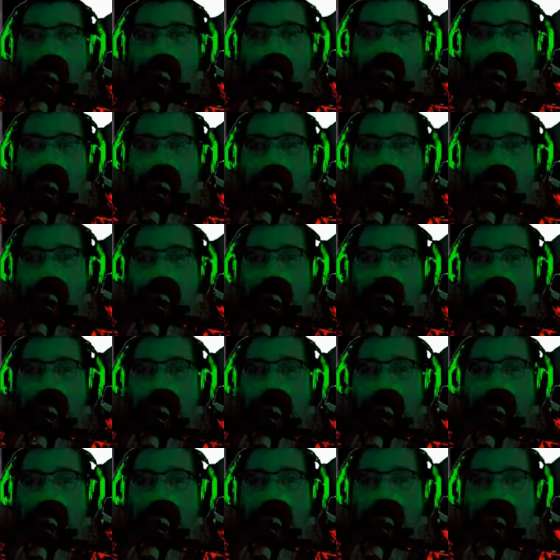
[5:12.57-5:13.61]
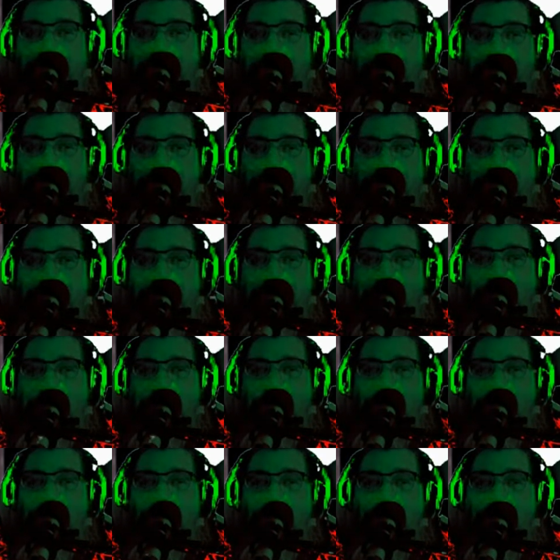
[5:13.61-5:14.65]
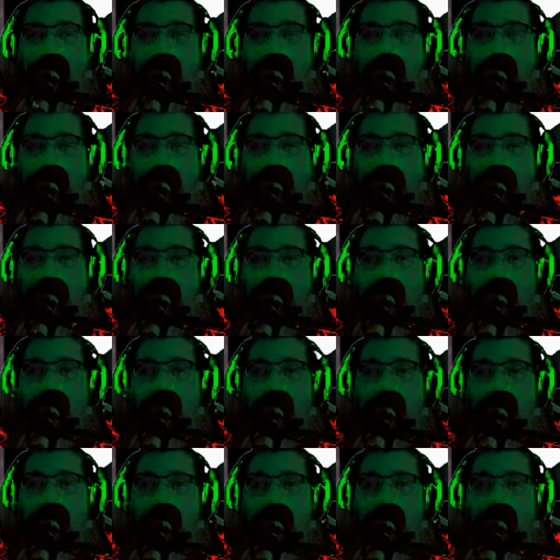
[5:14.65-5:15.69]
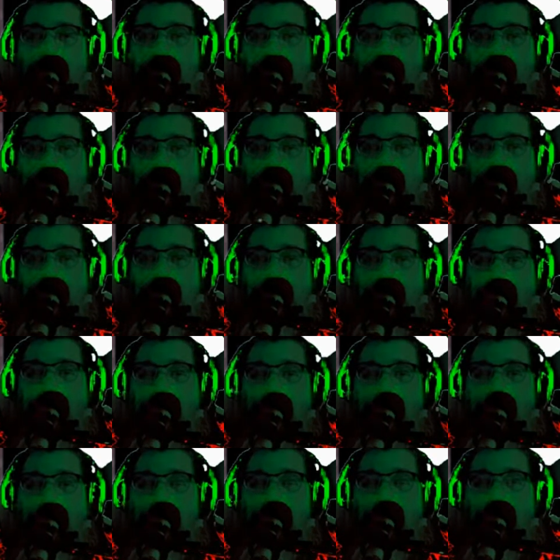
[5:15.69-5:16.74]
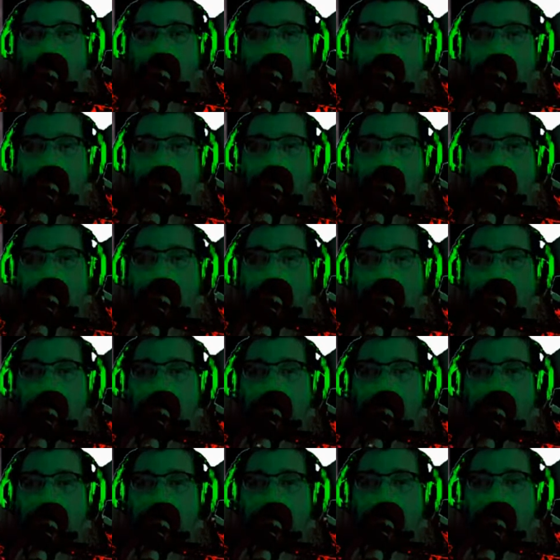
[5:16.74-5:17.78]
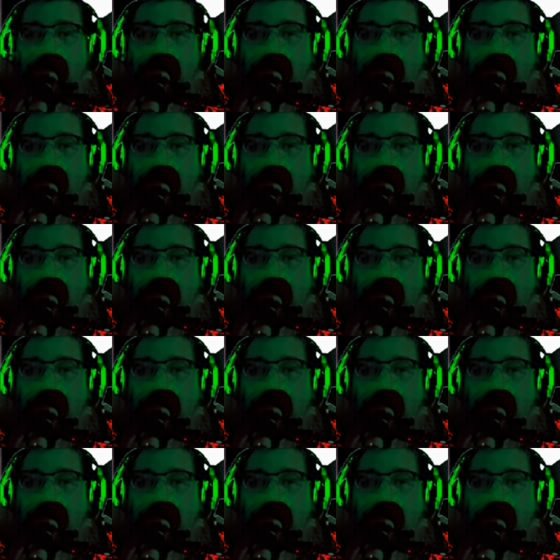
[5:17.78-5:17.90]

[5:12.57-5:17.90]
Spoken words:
This isn't a reason not to vote for Donny Boy. I mean, it's cringe. It's cringe.